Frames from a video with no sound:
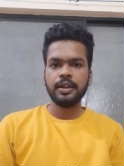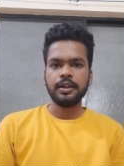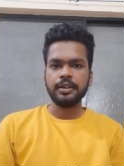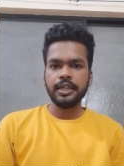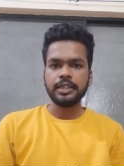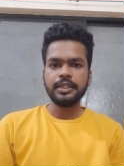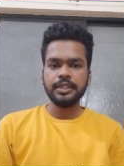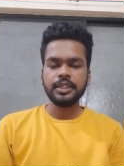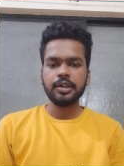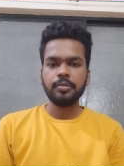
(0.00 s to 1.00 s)
Next
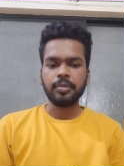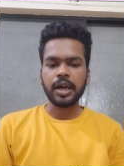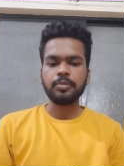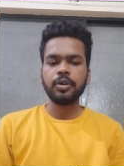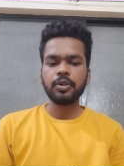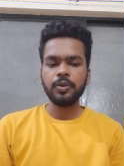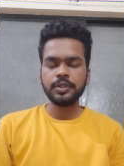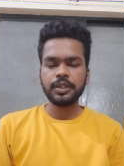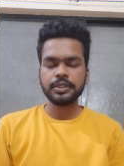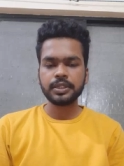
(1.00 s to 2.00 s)
is
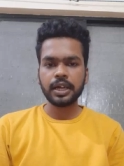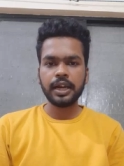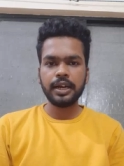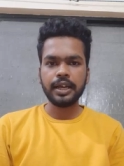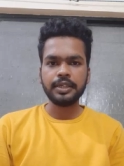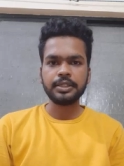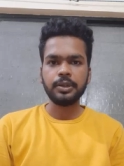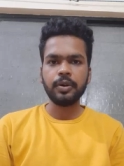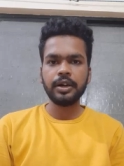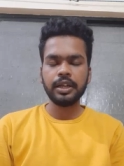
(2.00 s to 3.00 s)
pharmacovigilance guidelines
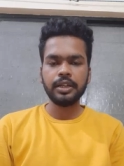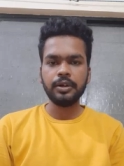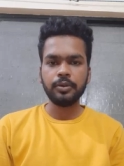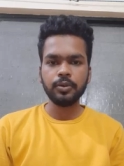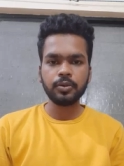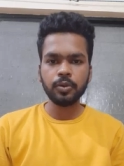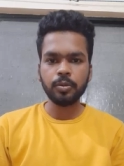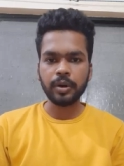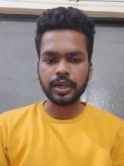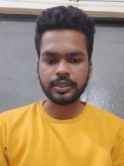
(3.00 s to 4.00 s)
divided into two
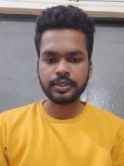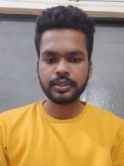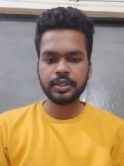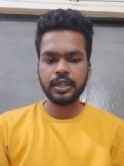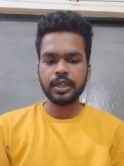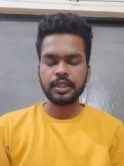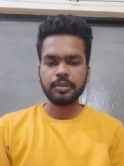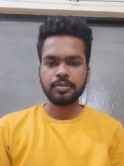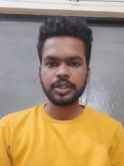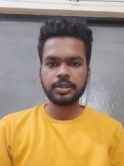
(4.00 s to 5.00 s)
parts.
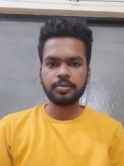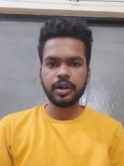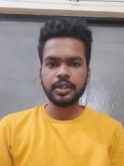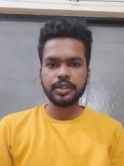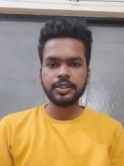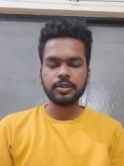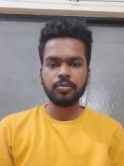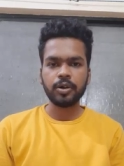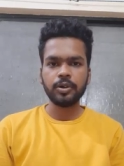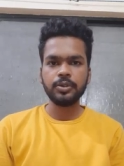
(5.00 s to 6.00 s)
First part is
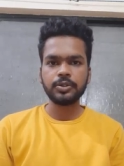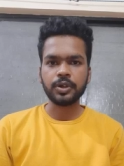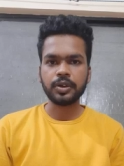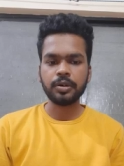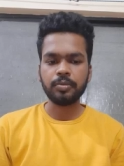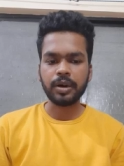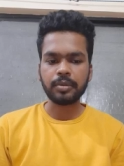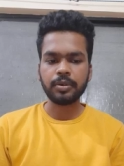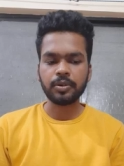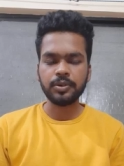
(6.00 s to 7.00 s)
modules on a
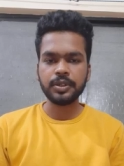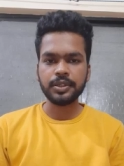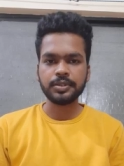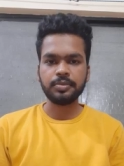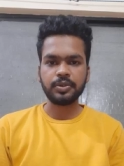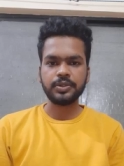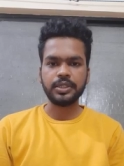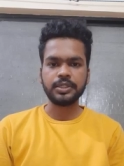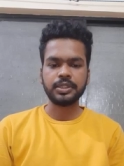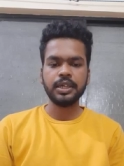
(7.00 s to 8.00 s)
pharmacovigilance
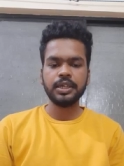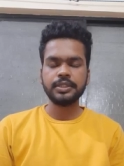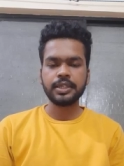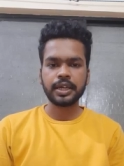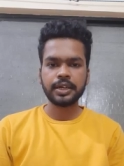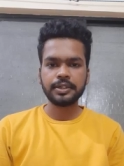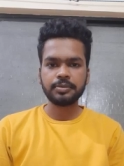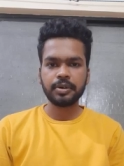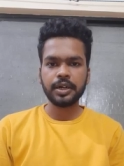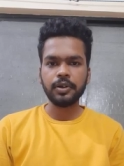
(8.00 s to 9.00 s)
process. Second
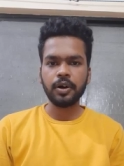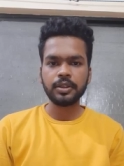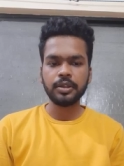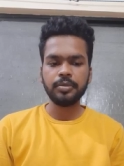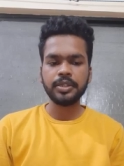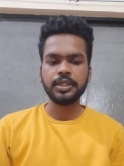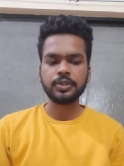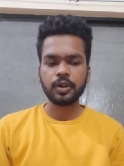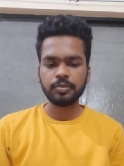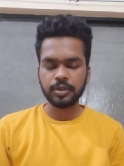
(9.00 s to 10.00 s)
part on the basis
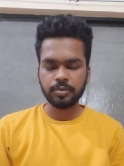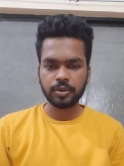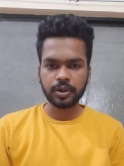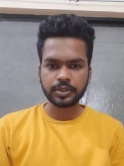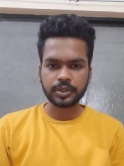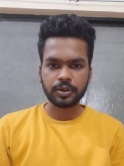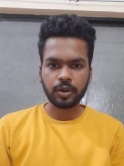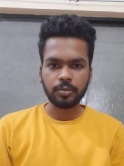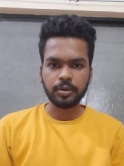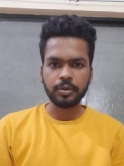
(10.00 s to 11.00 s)
of the production
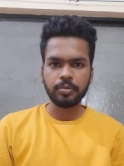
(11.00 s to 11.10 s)
of a